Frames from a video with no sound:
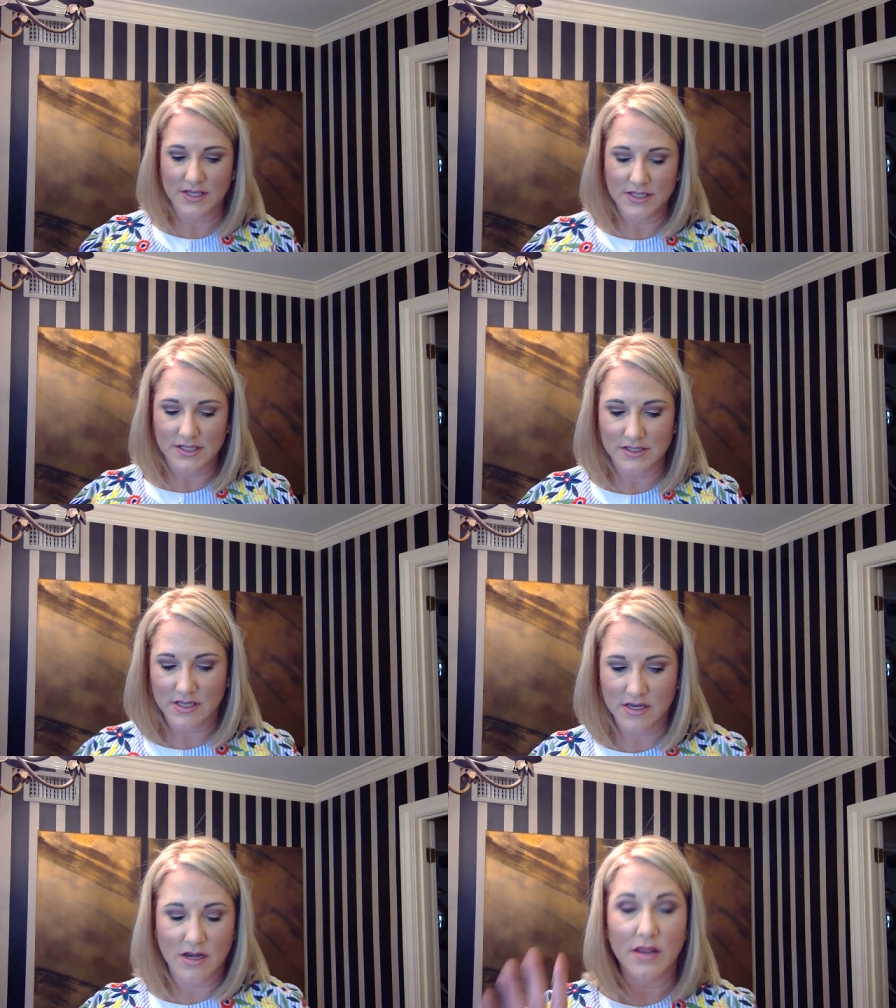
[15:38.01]
this is
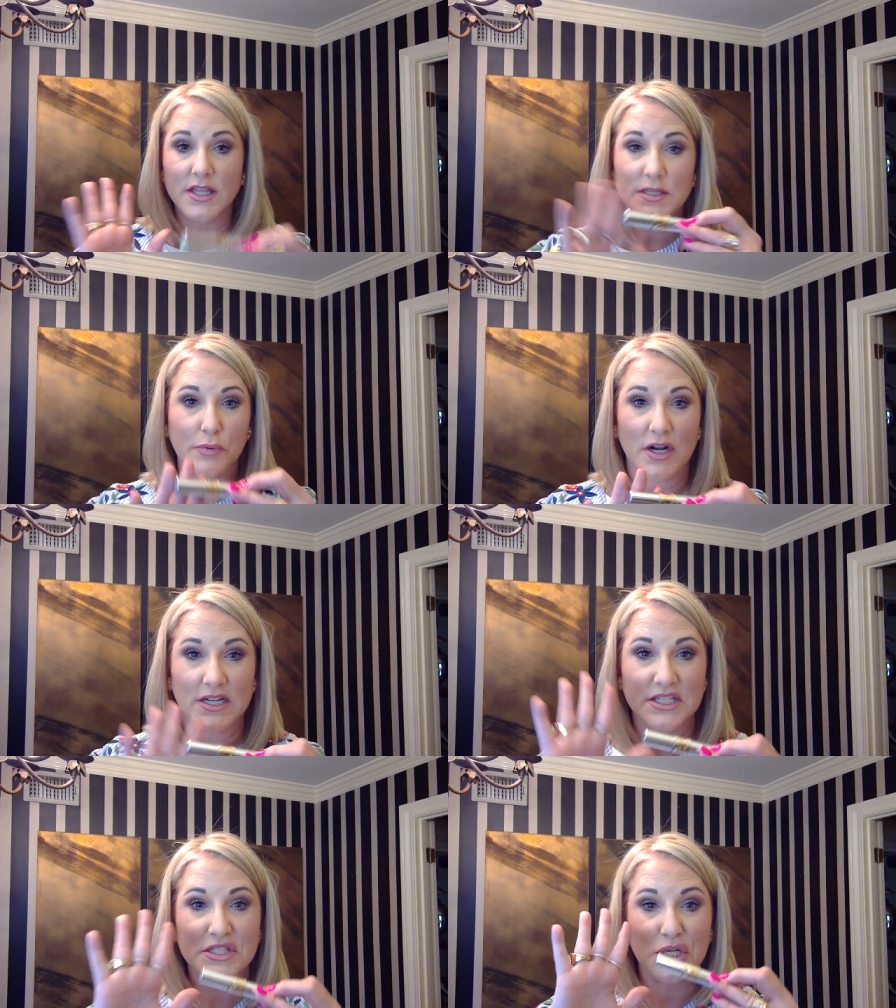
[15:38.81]
this
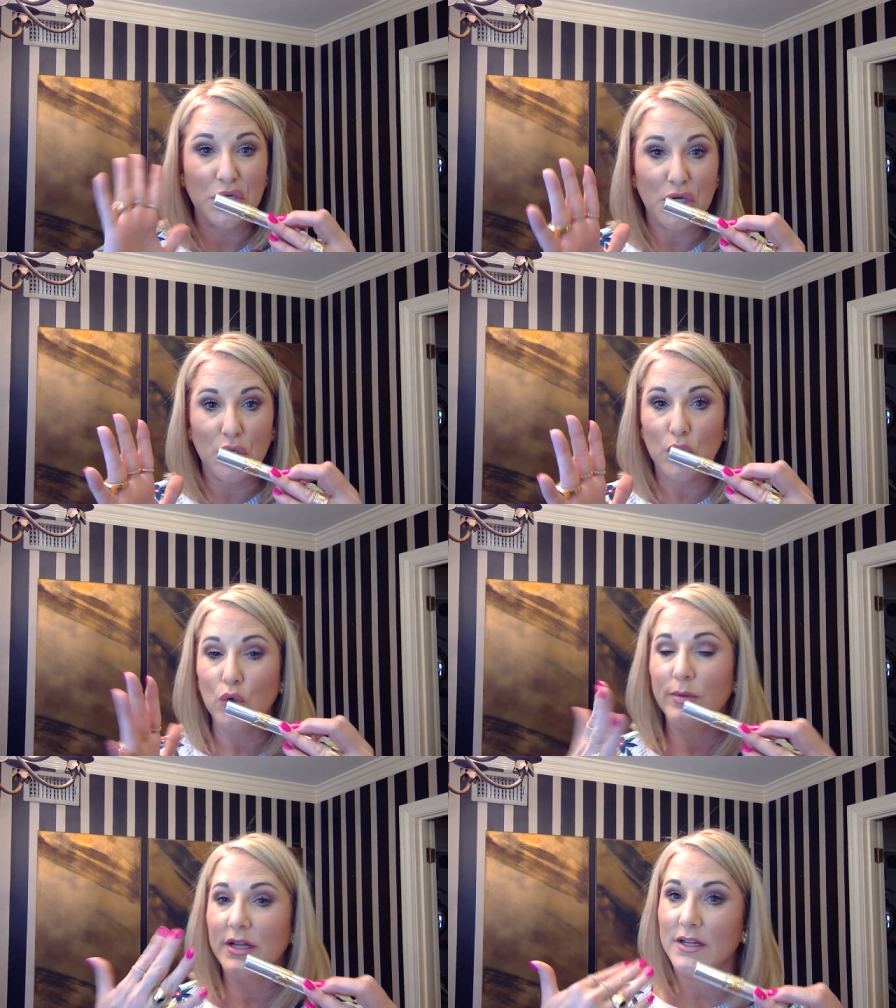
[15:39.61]
product isn't new,
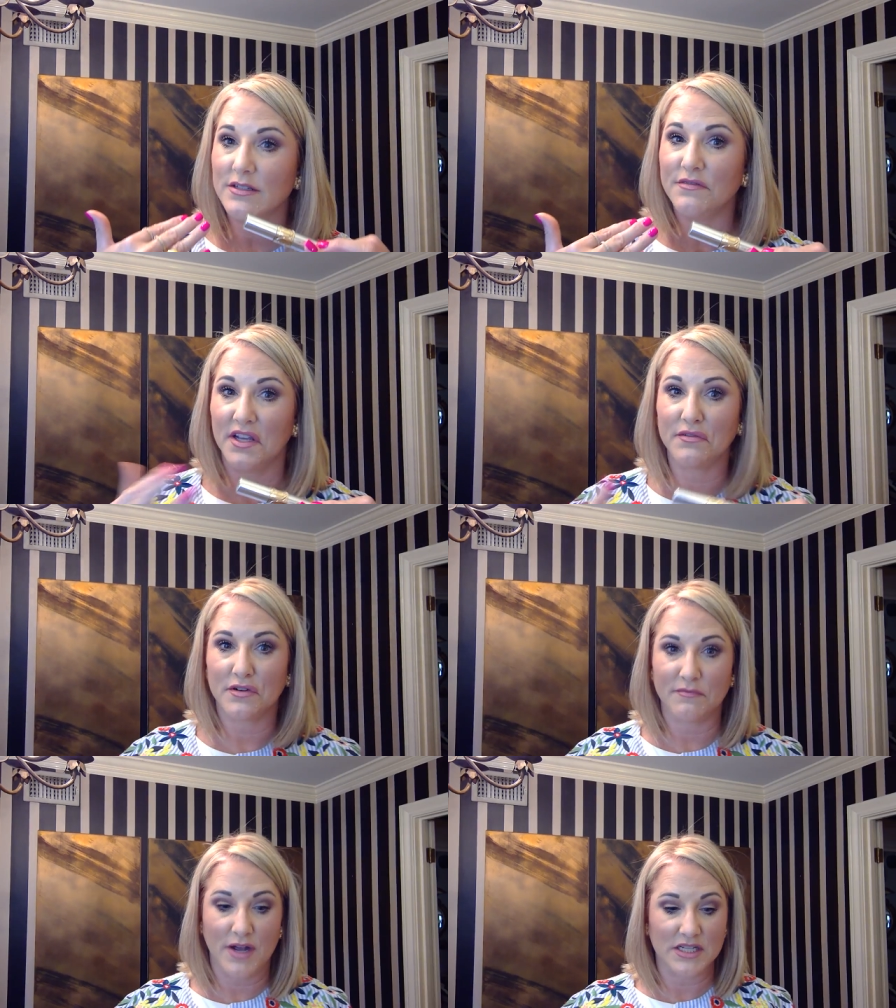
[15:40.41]
but it is a favorite
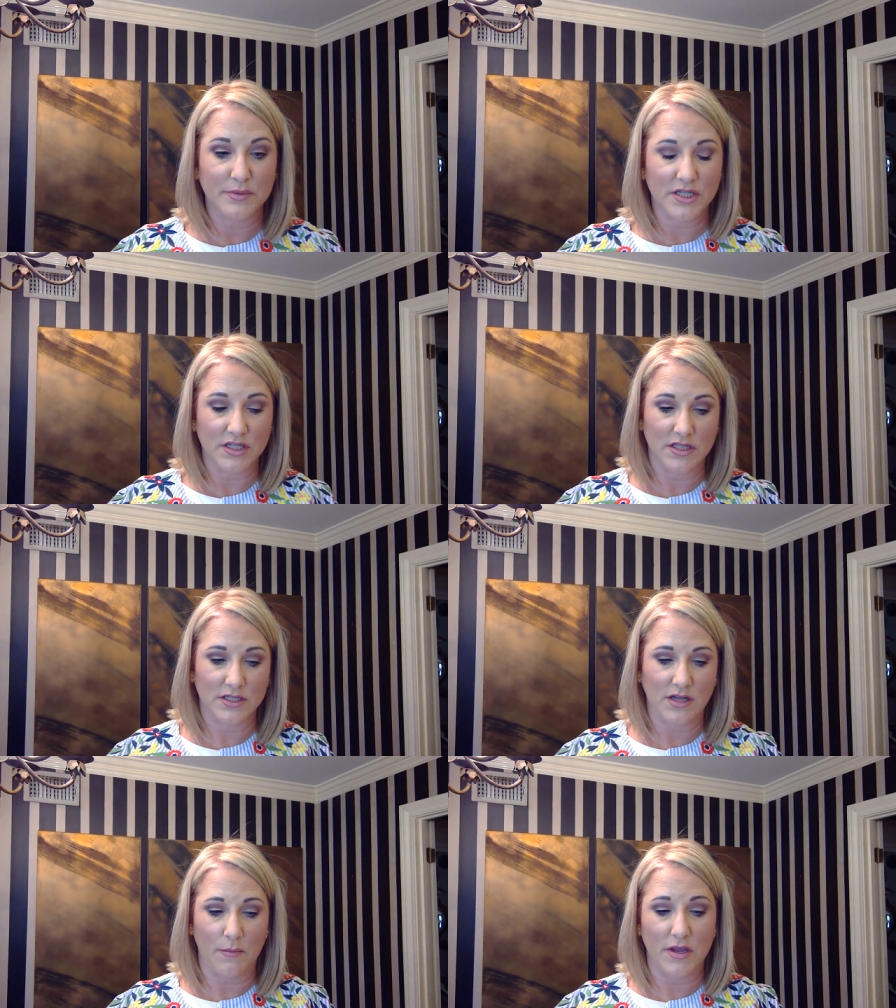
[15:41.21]
of mine, especially this
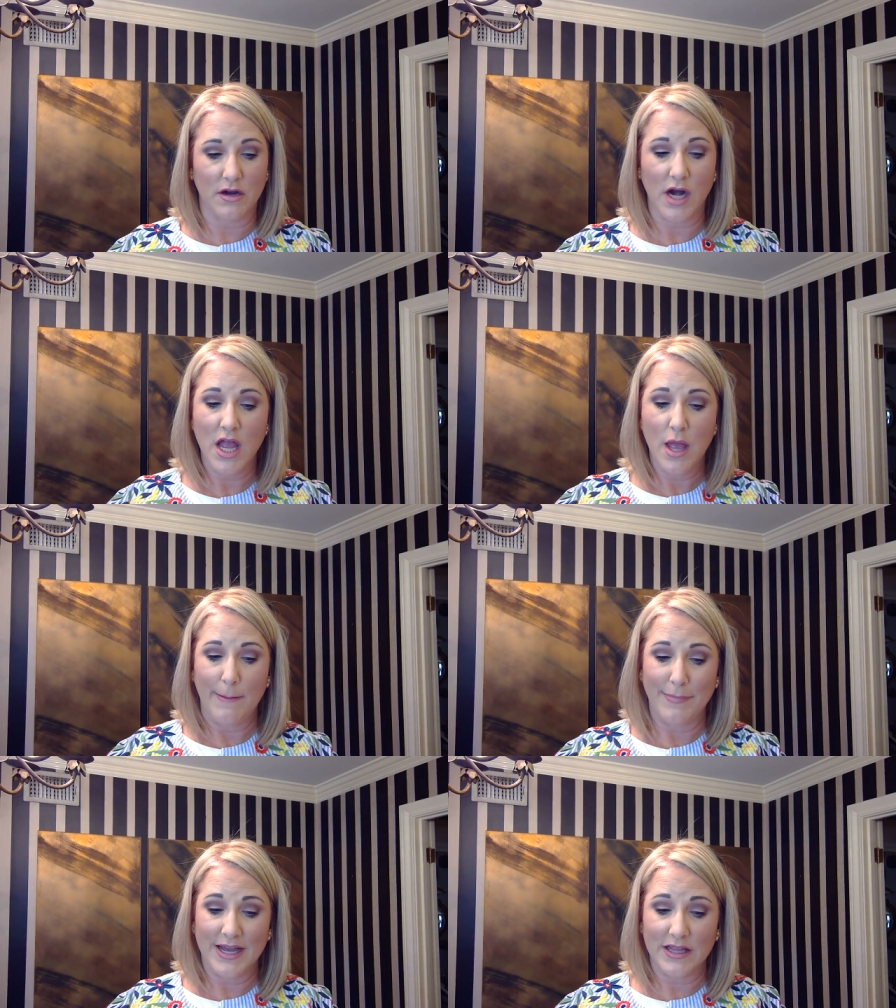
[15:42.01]
time of year.
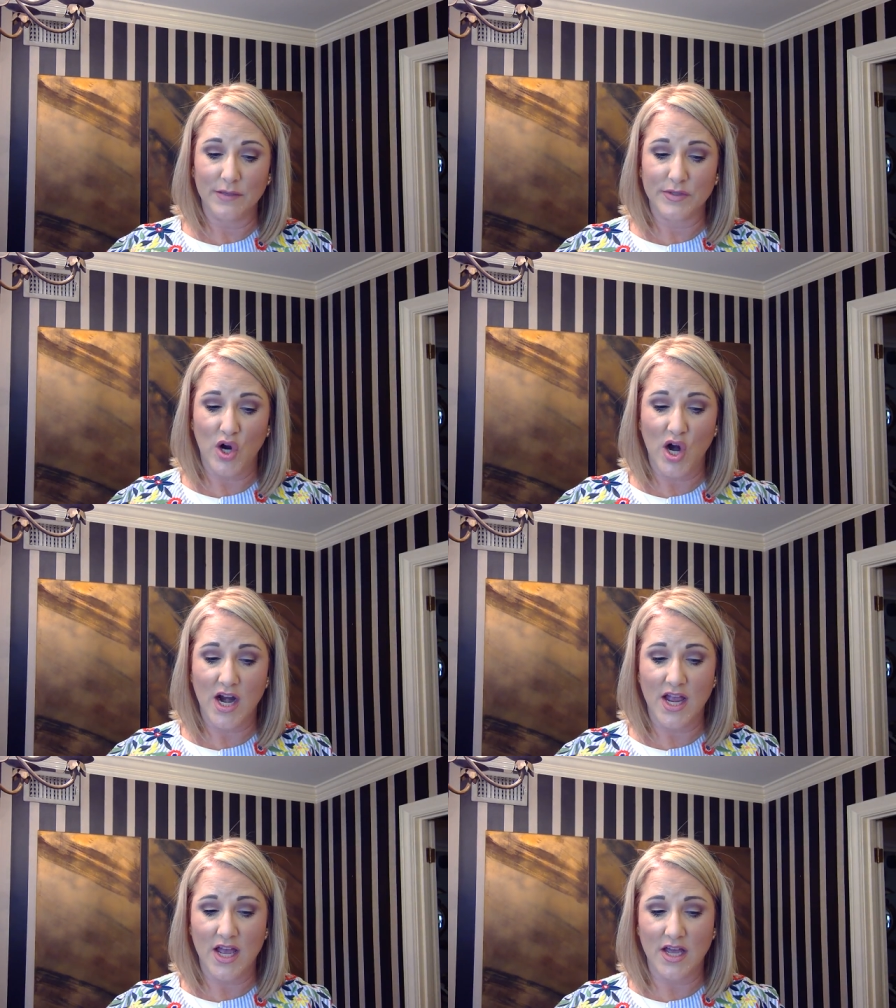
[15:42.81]
My lips
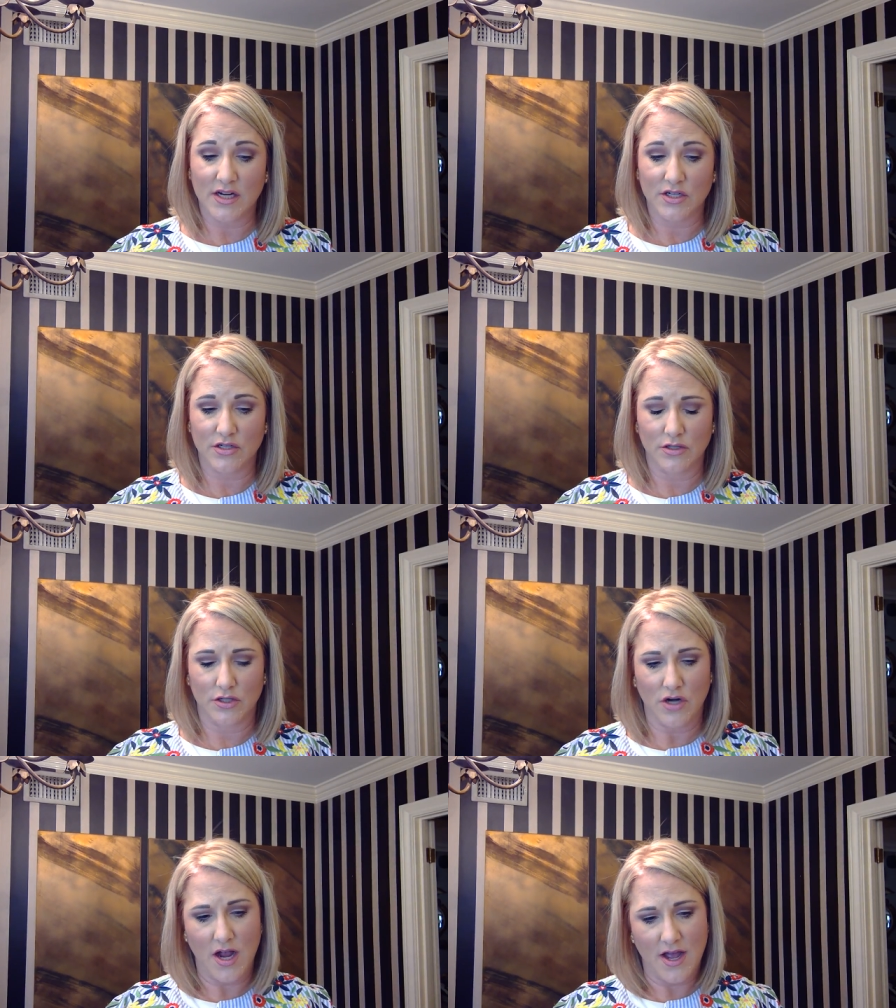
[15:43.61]
are extra
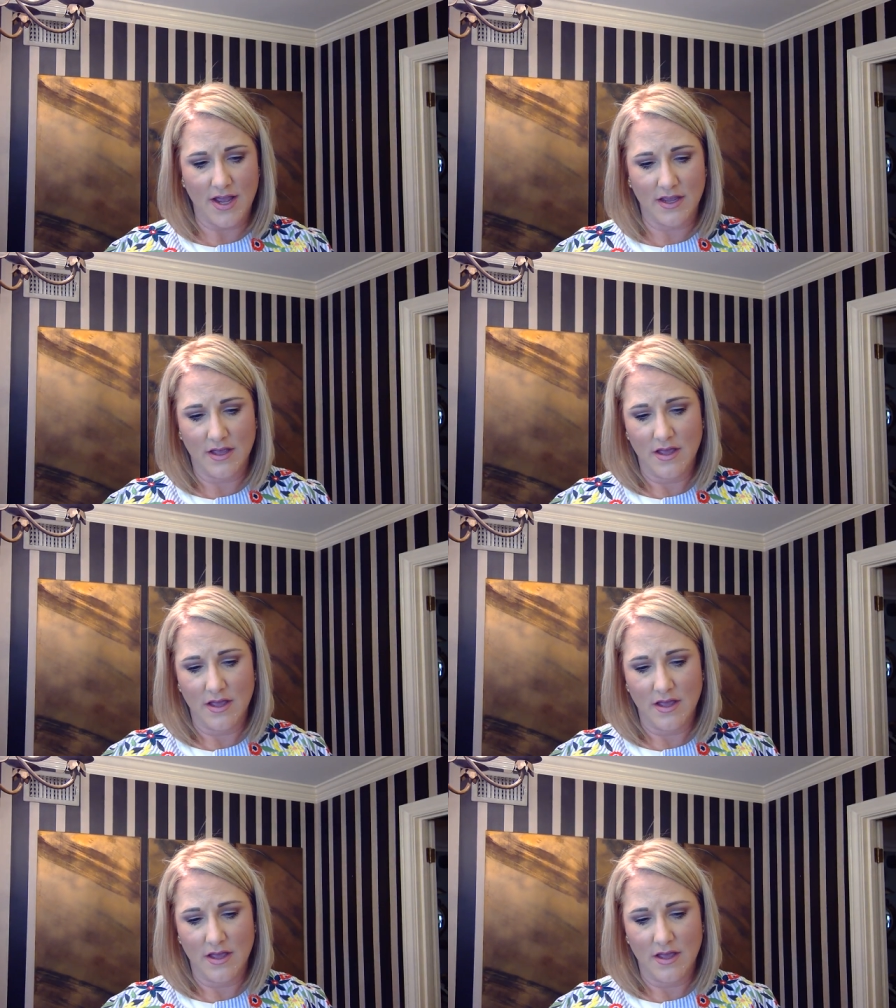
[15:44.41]
dry.